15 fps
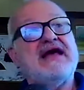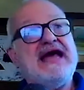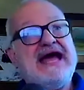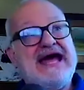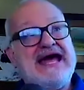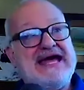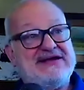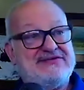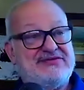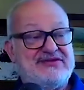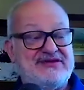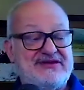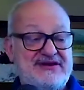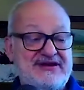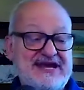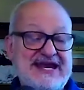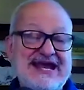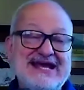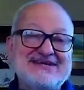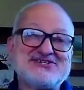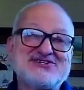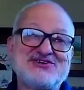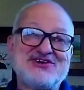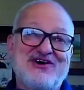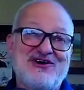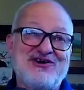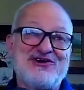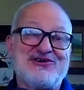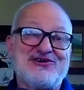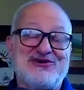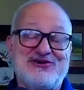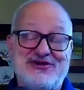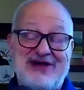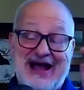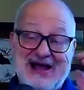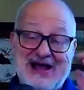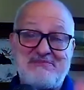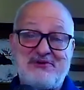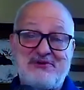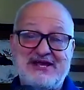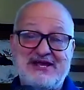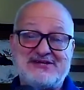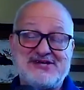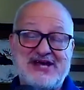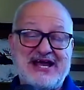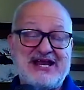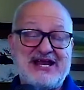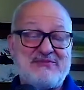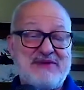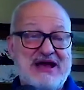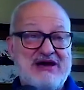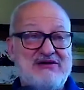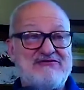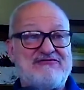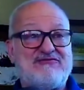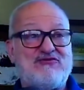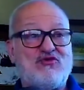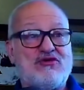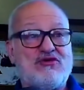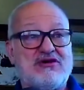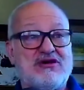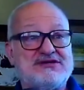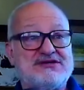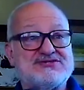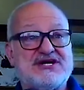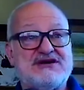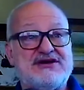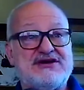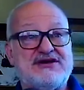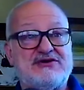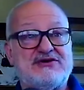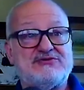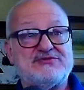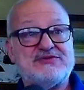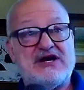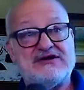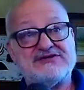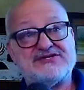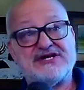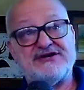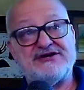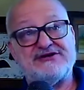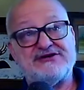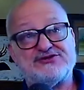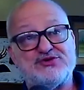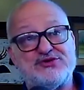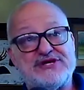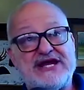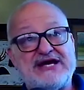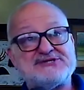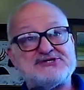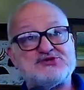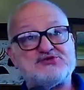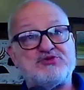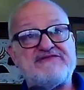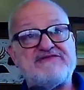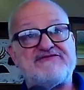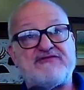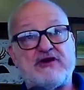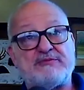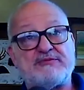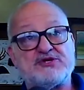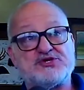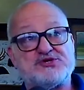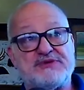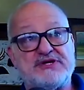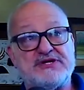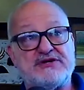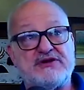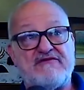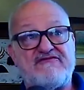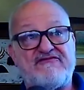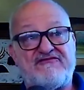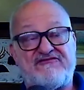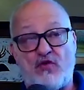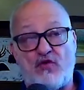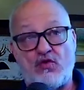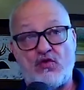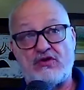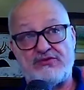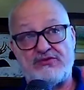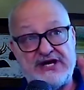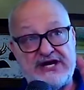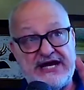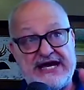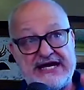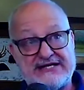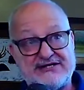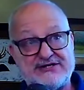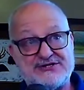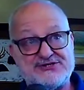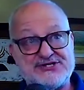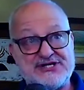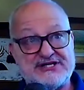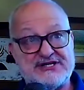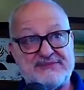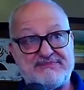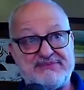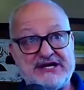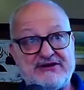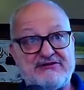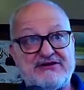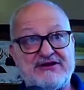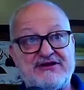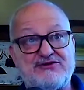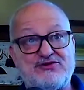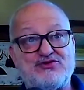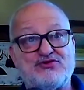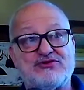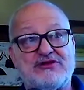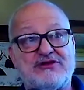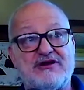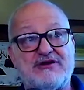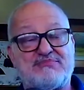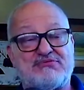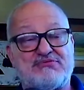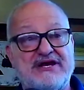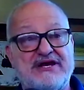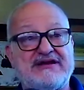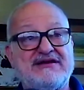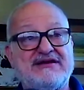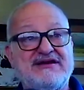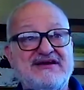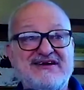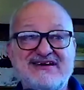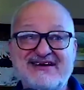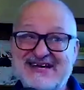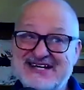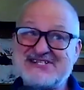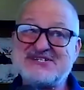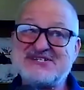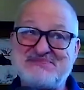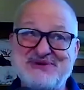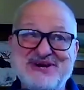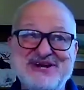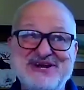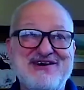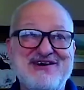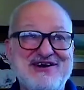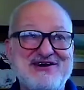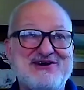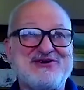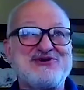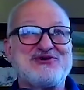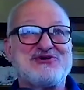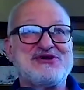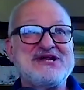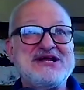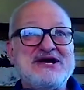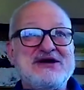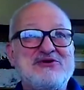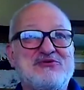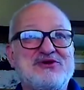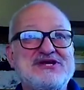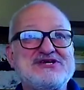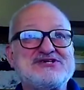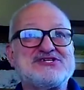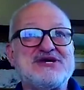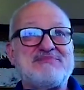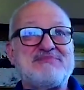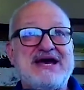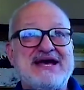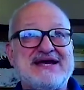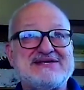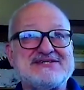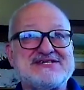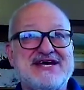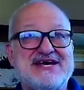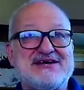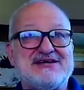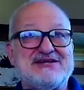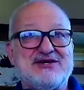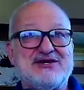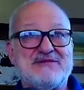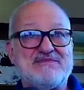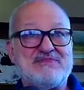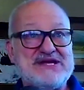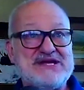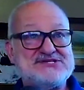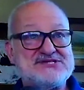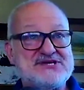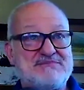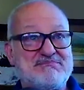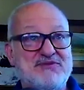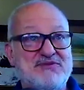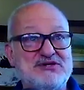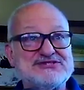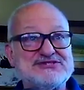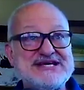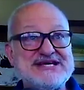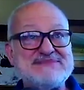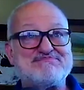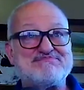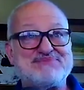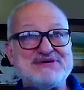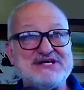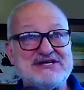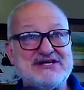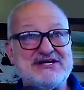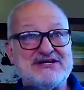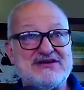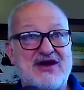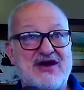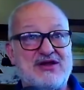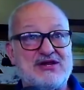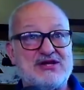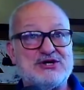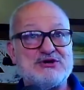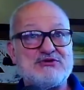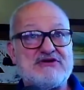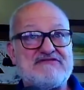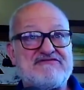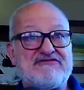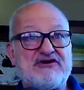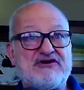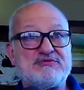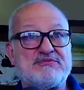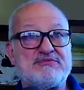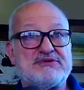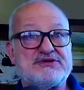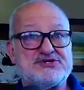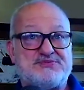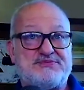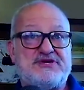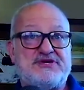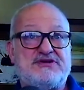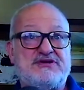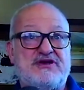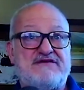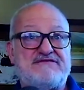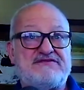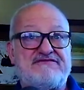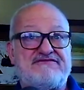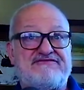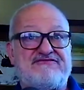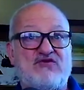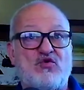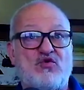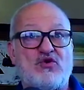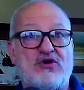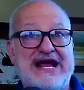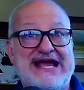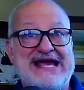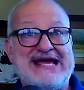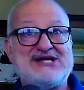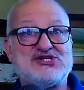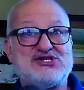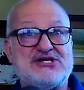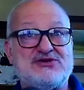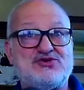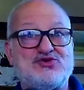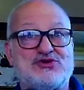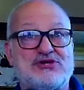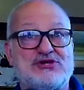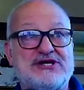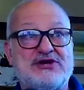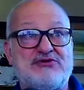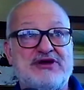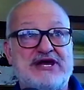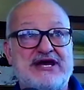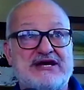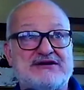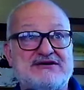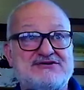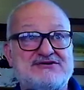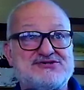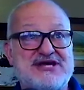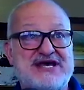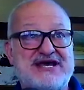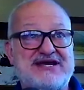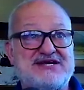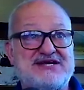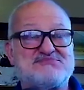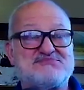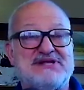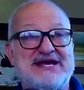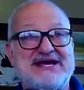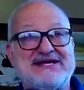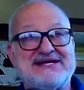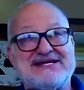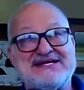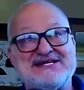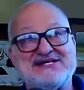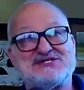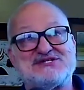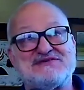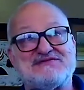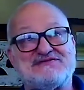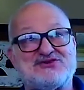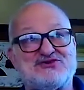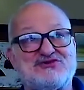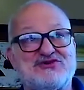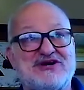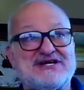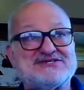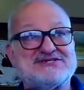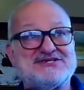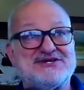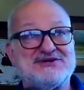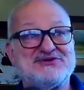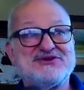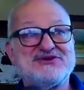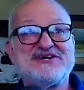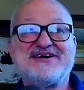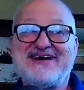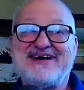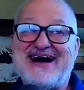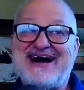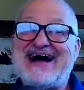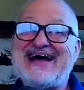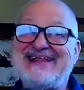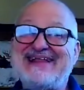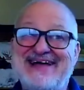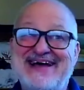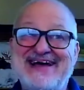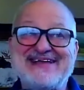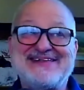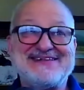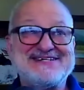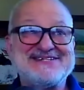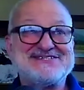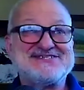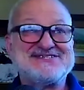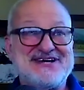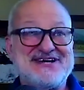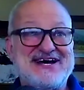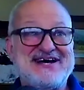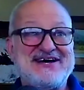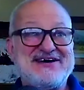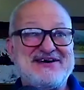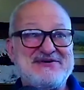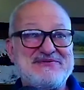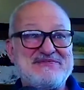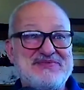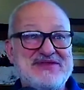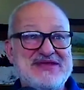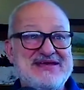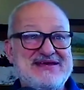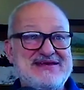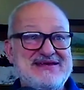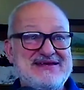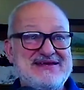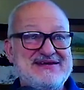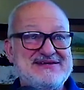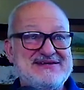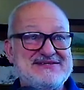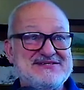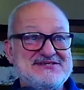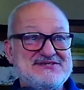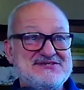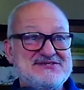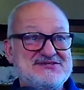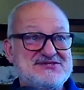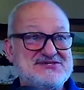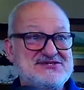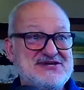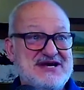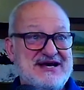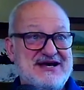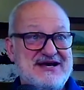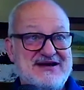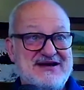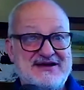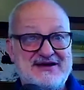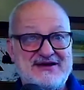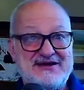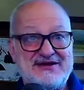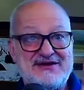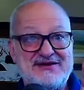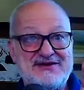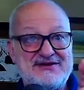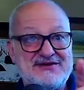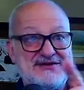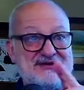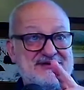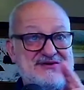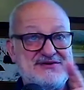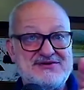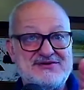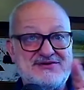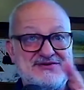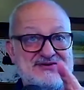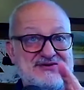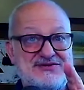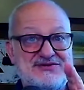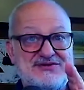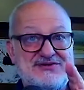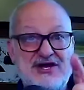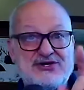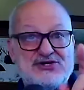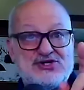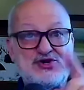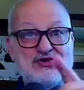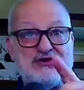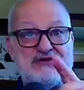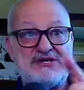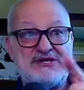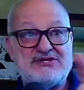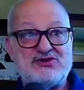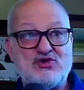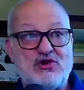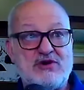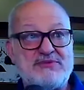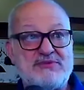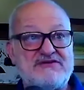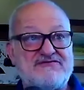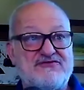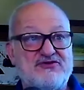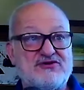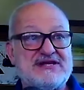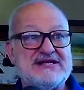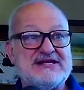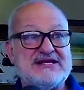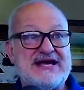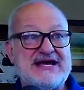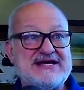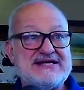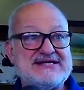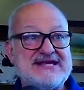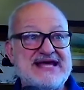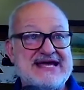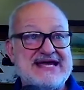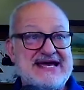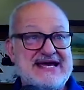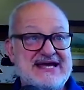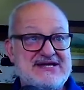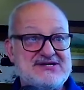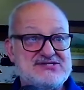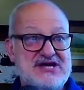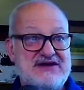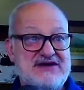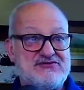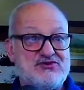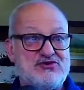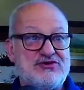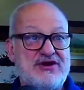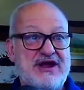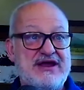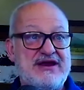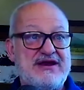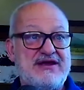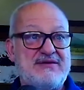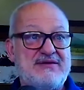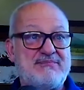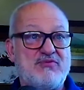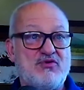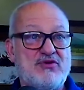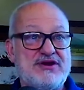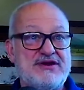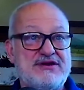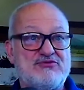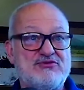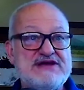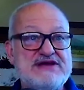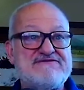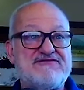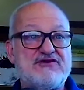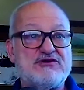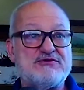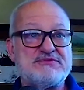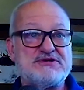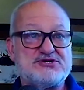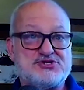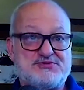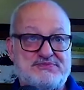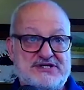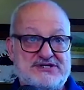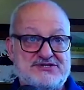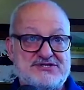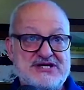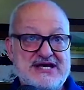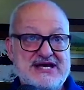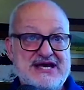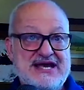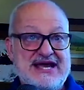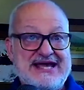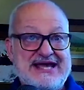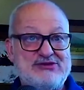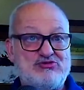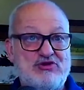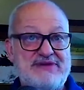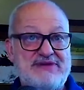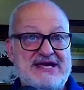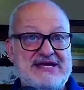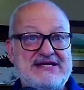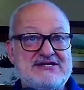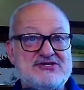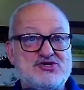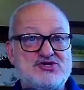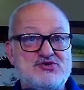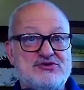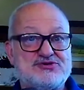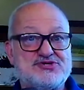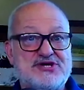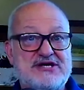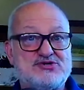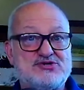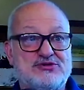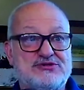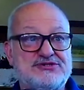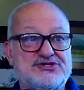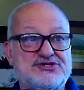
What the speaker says: Hey, the next article I'm pretty excited about for Ontario. Ontario to announce refurbishment of 4 reactors at the Pickering Nuclear Plant. This is pretty darn cool. When you sit back and take a look, it's a multi-billion dollar refurbishment of the 4 aging nuclear reactors at its plant east of Toronto. I like this. It is two have been dormant for decades after an aborted refurbishment, and the remaining two are scheduled to